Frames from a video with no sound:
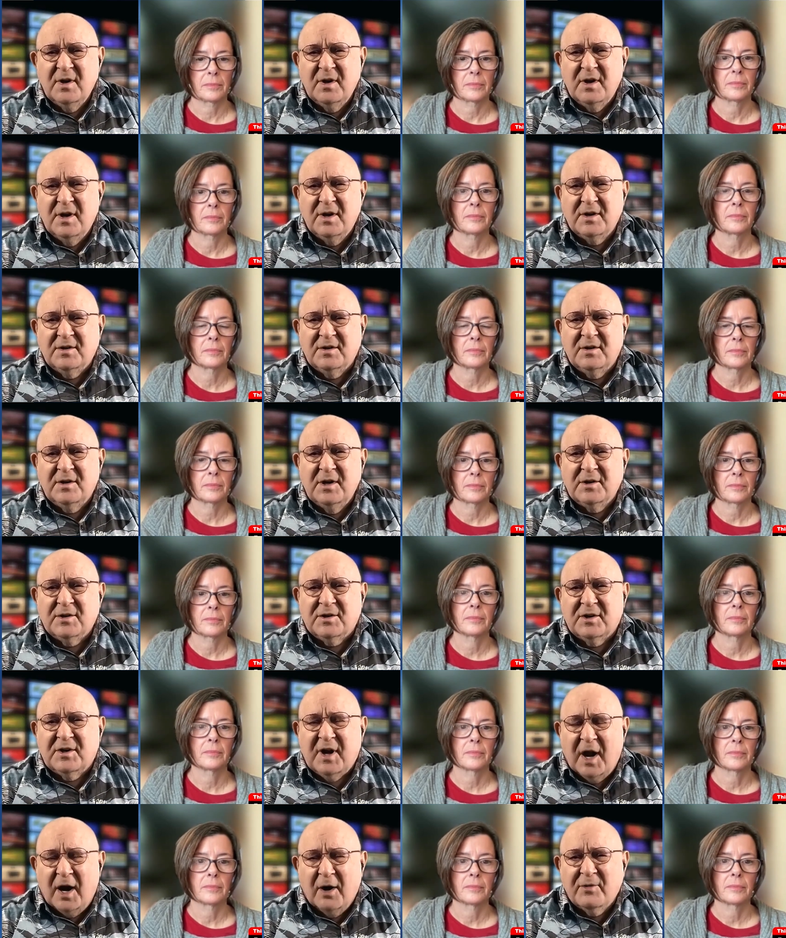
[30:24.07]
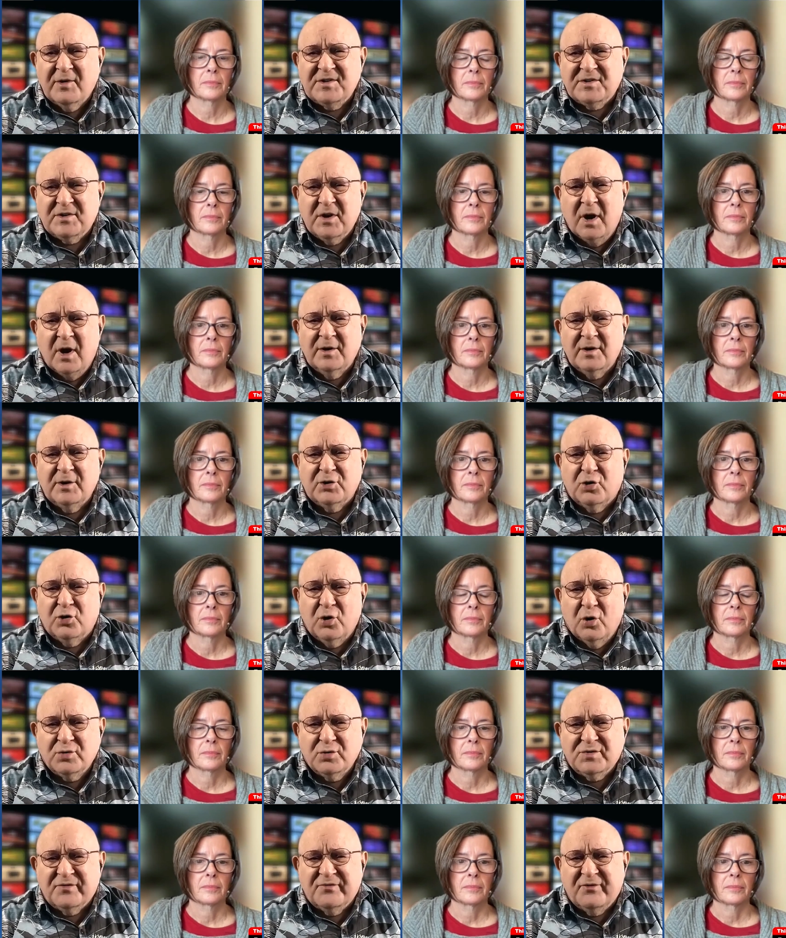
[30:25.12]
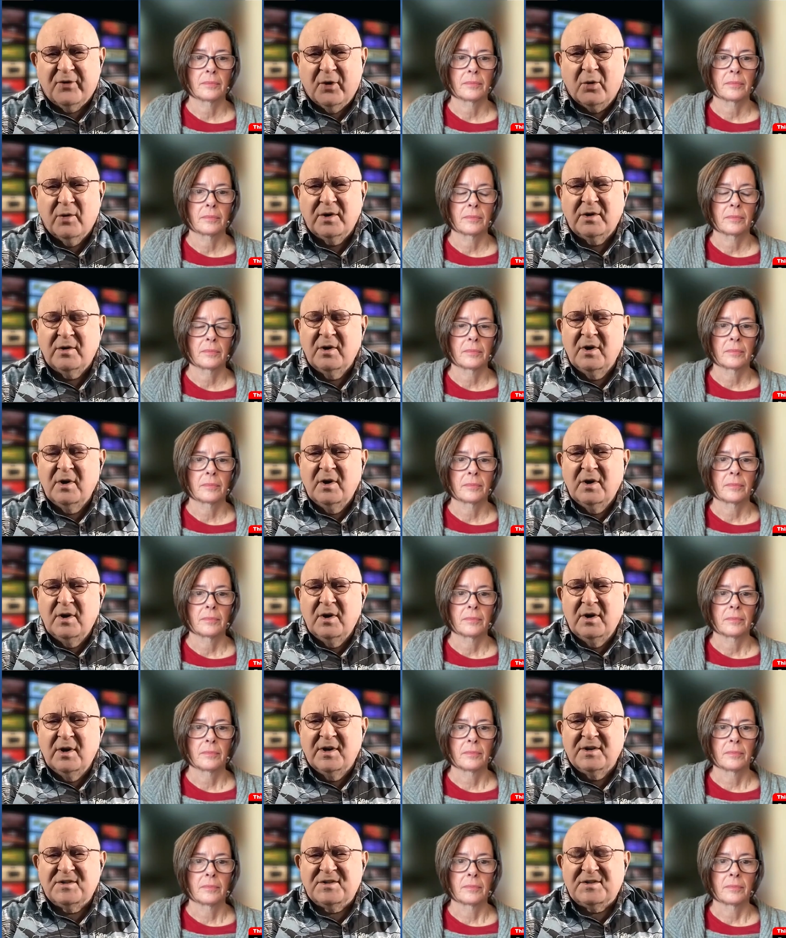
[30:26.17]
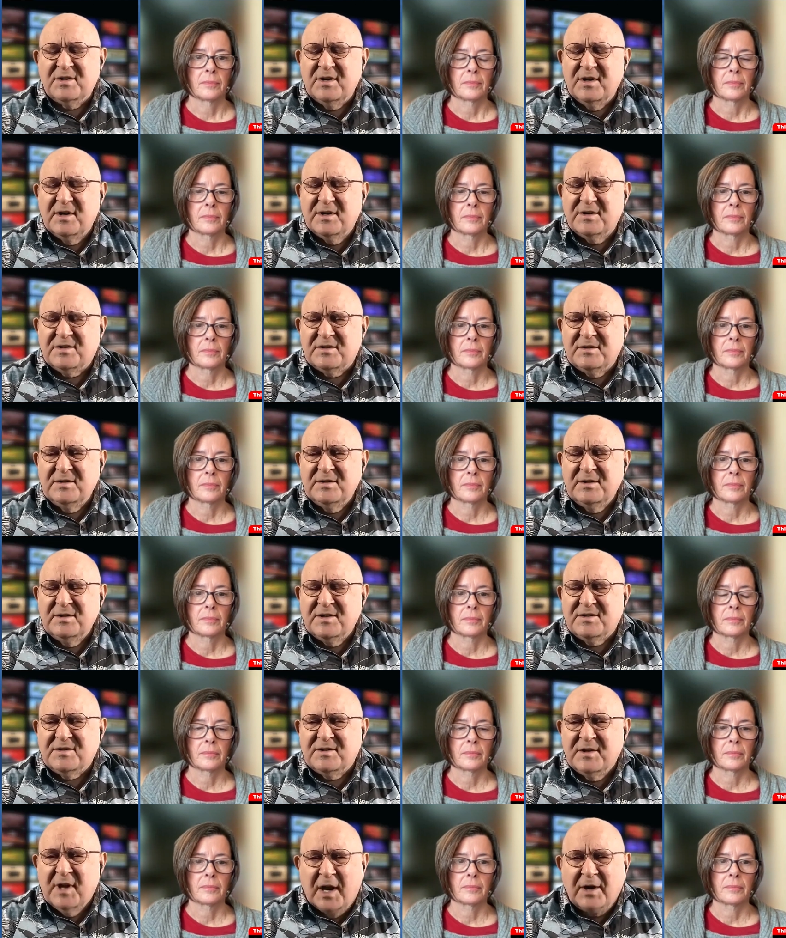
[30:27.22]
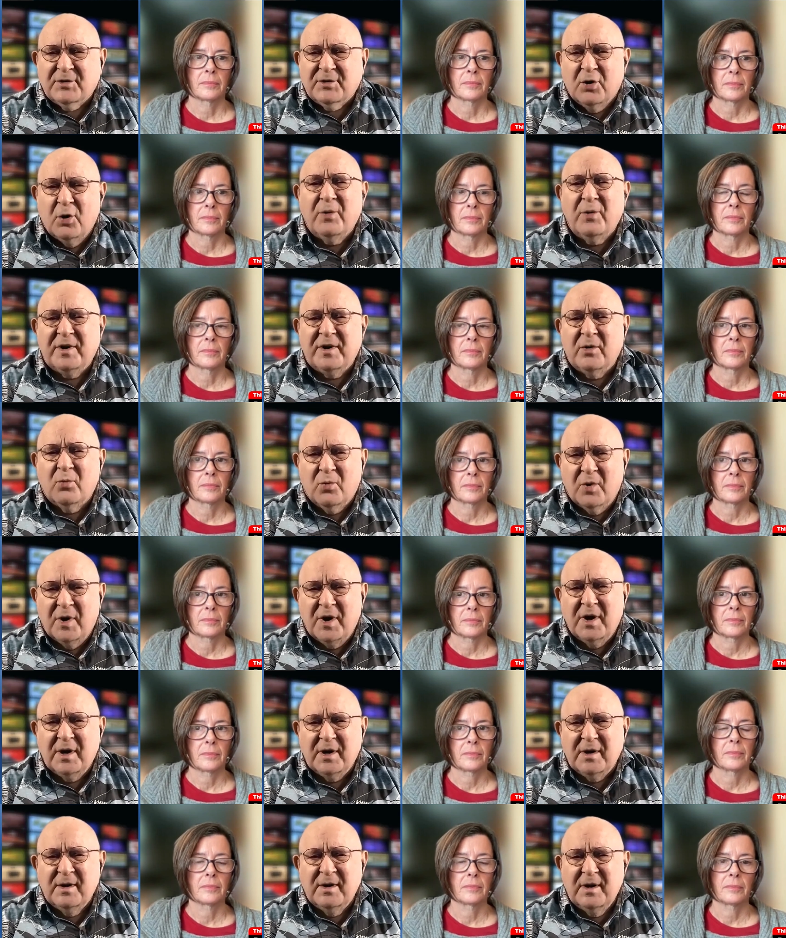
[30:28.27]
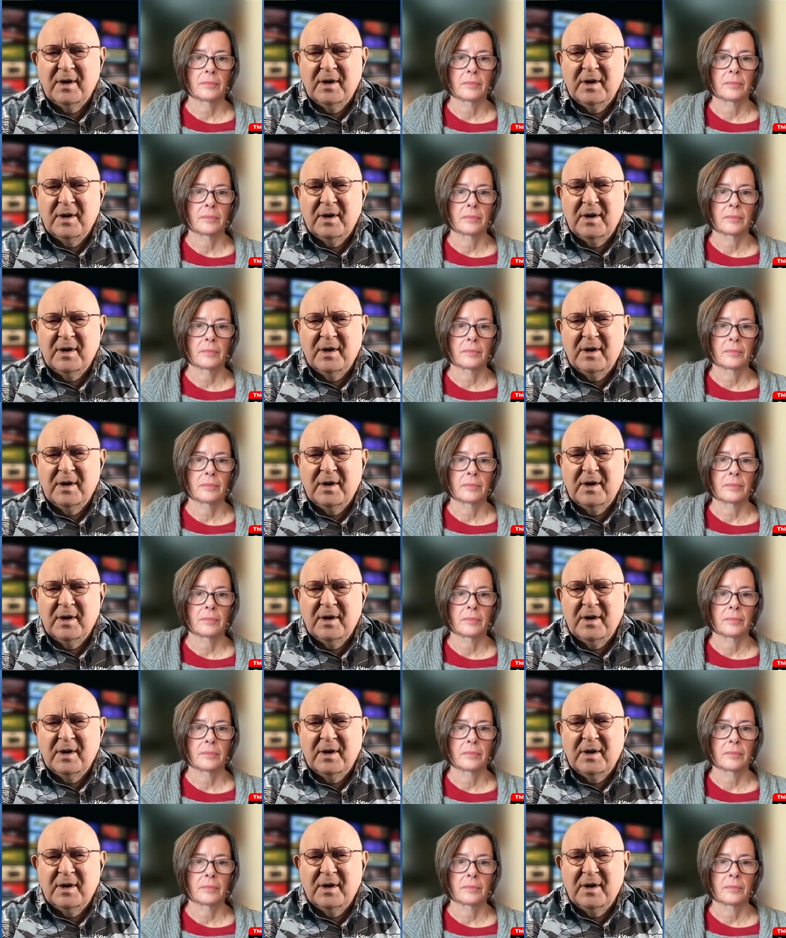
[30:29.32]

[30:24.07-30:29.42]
Speaker 1: It it carries on. It goes forward. It's it's it's not going away.